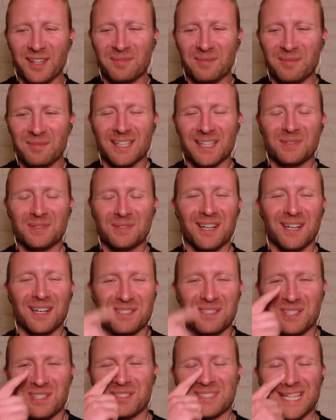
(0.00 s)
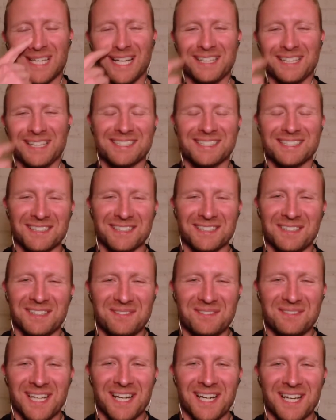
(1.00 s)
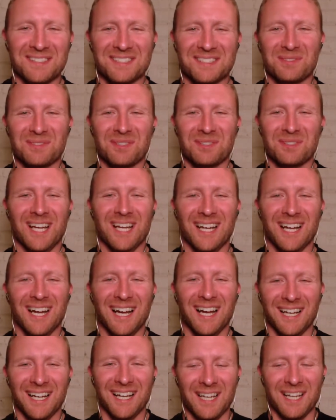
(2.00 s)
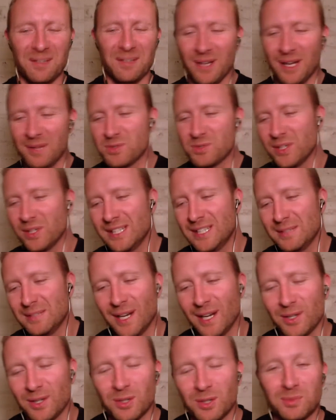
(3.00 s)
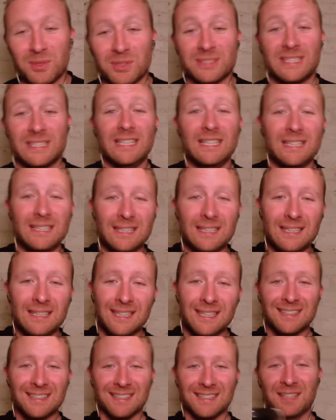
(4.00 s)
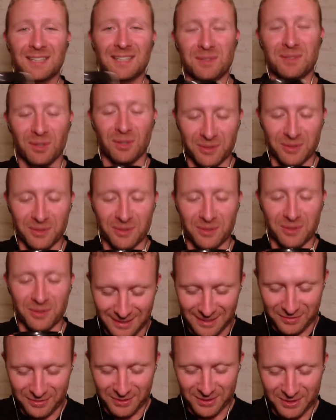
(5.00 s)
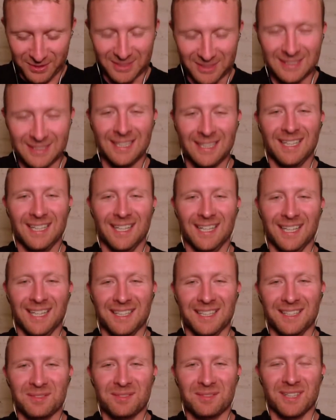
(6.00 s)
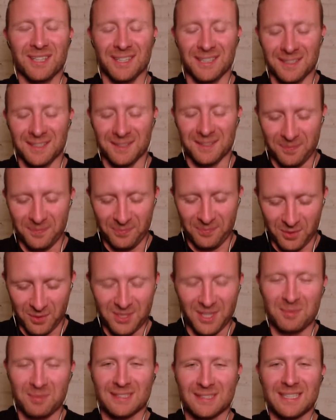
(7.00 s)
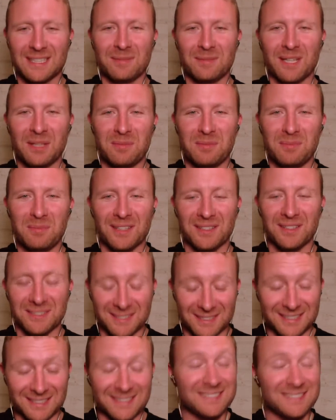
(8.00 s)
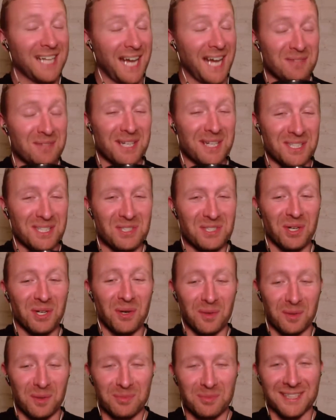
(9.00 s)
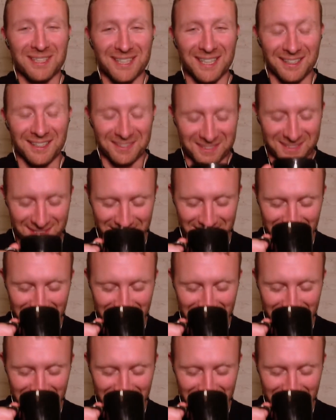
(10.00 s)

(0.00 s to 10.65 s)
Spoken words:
maybe that's why our shows kind of suck sometimes, is we're not high. I'm drinking my herbal tea to get me over the sniffles, and we're talking about Saved by the Bell. It's a dynamite show we're putting together tonight.